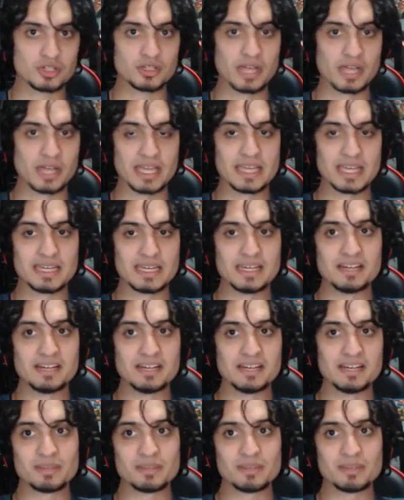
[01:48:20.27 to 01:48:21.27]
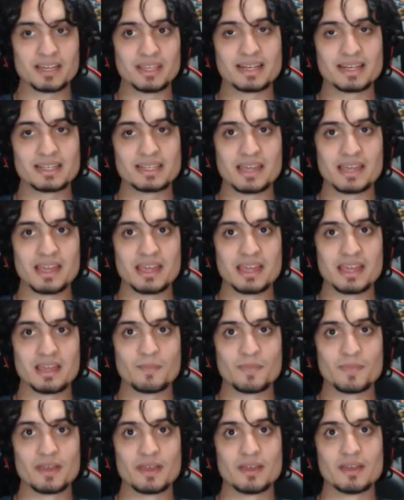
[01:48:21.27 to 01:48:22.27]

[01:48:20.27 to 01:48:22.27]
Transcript: Like, it needs to be the kind of game,